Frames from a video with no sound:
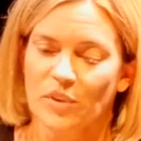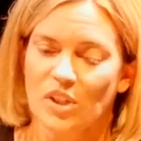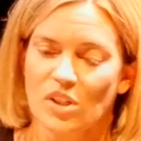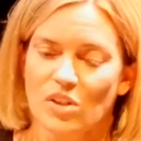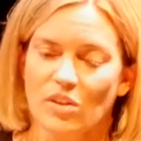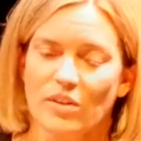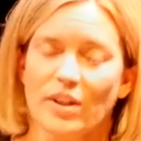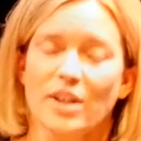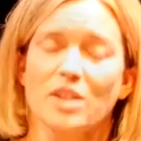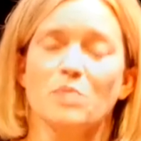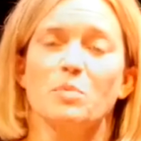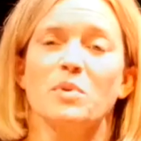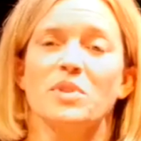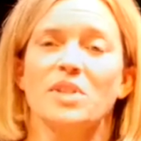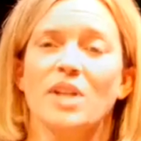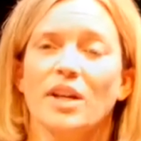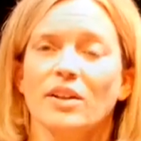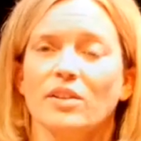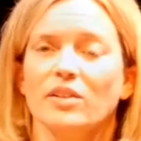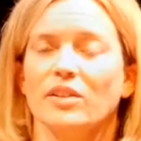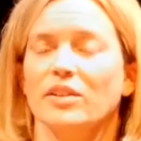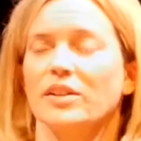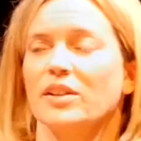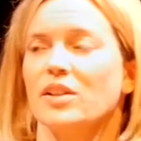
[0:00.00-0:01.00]
So that's
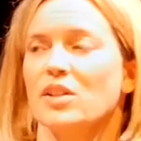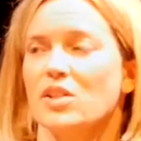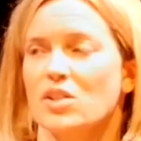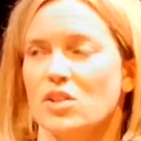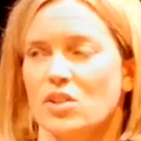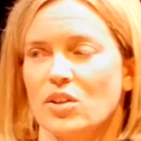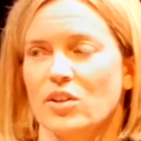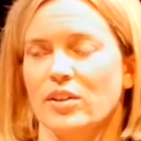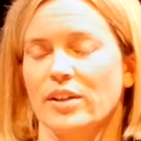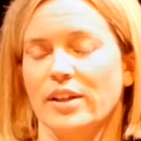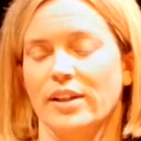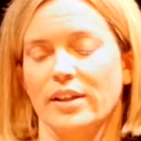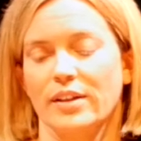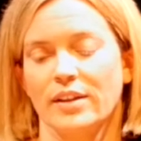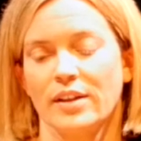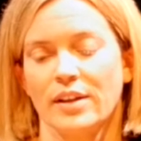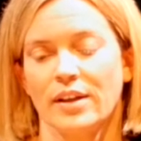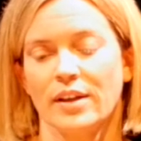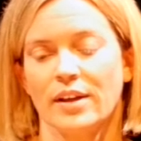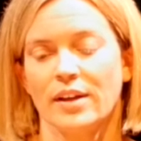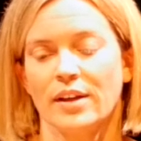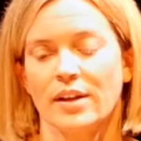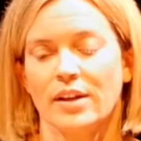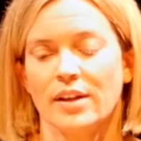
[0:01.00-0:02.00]
particularly concerning.
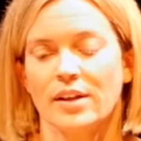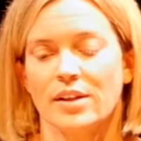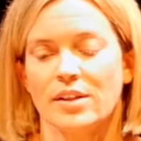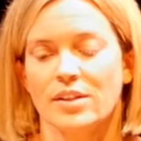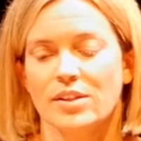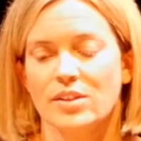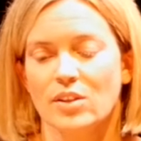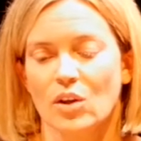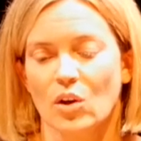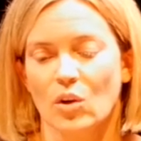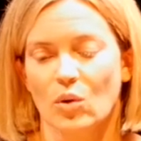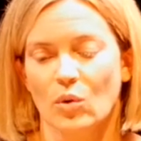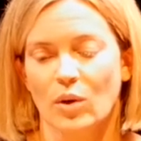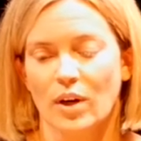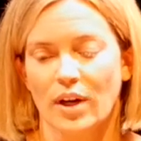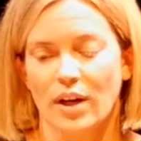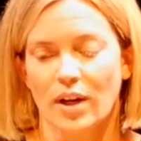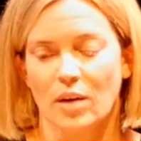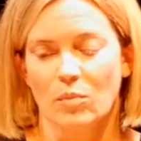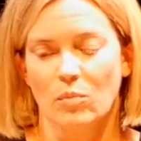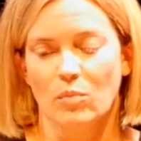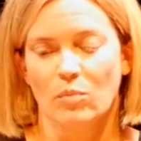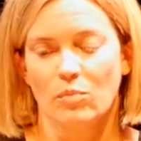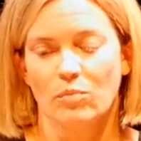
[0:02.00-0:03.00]
So
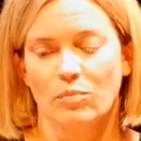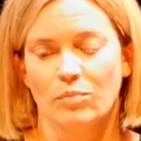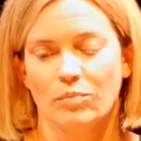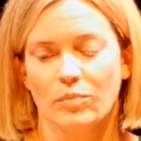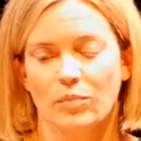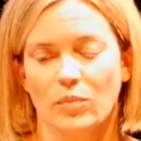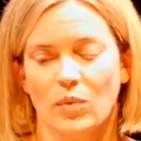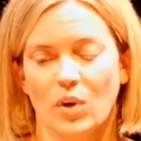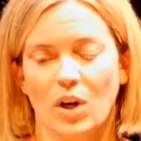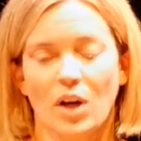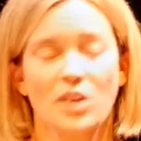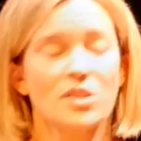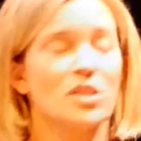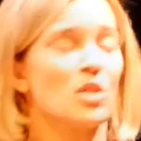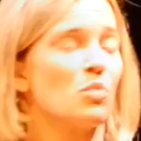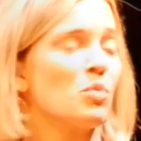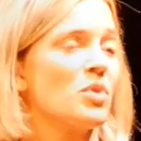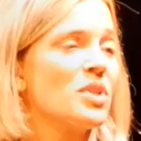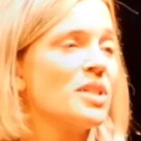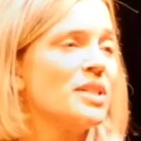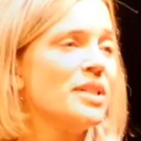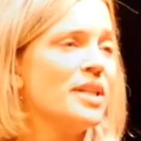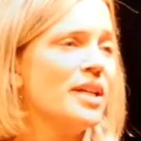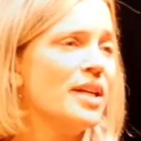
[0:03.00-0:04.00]
also
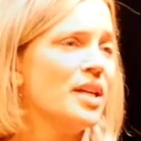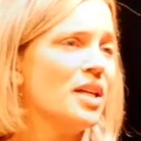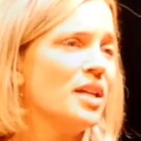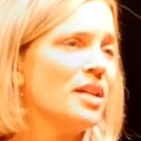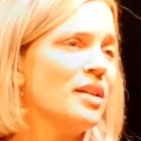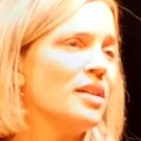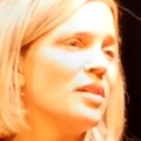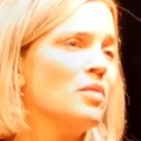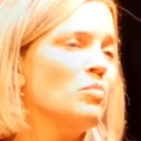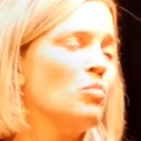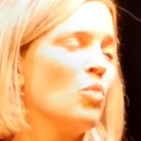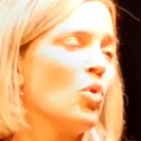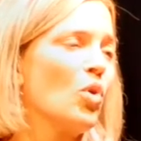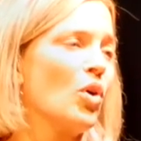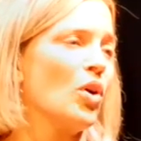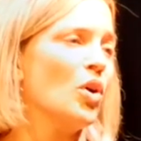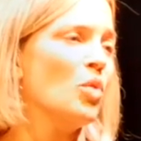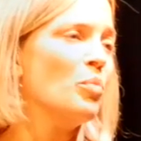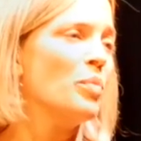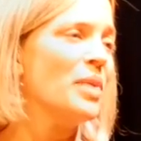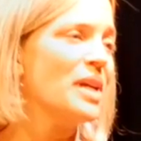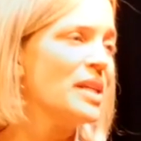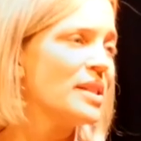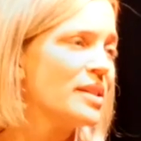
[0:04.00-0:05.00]
we're seeing more
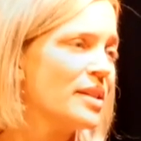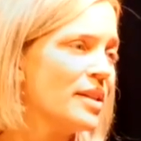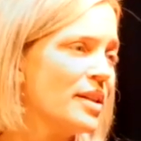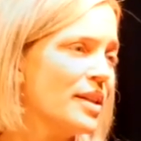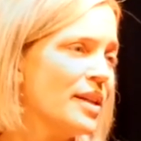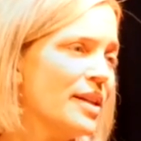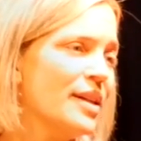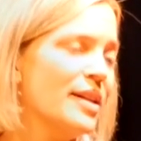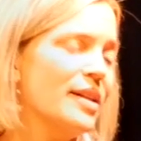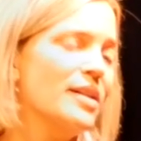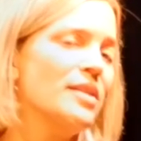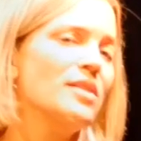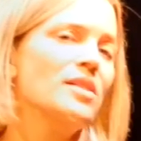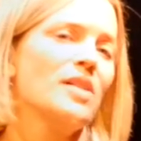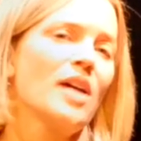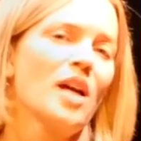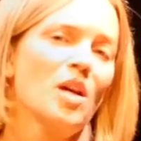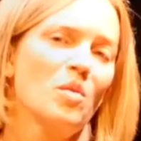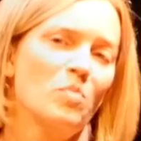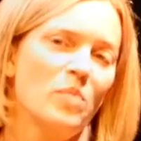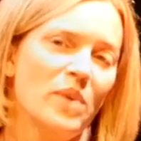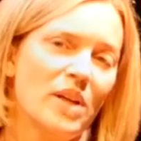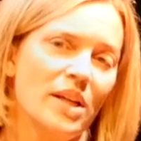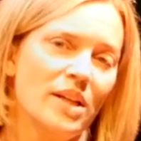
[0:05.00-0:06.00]
obesity,
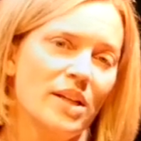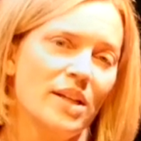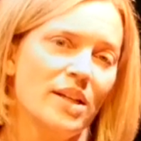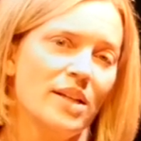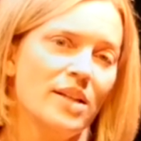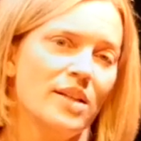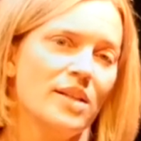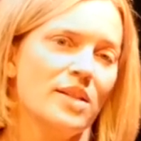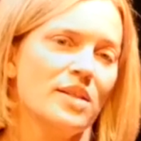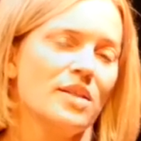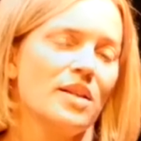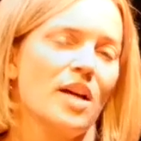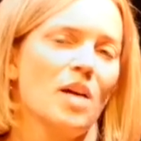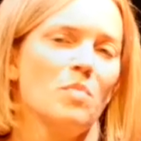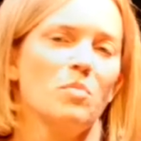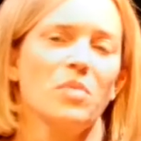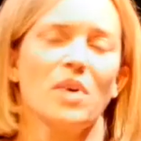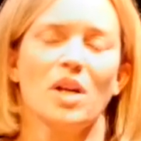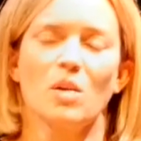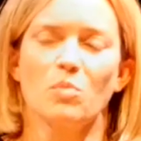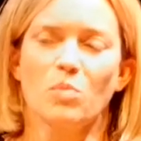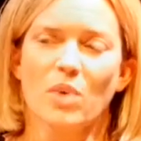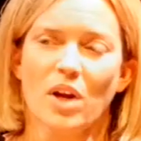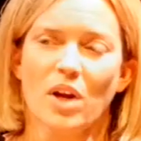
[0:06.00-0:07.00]
diabetes, high blood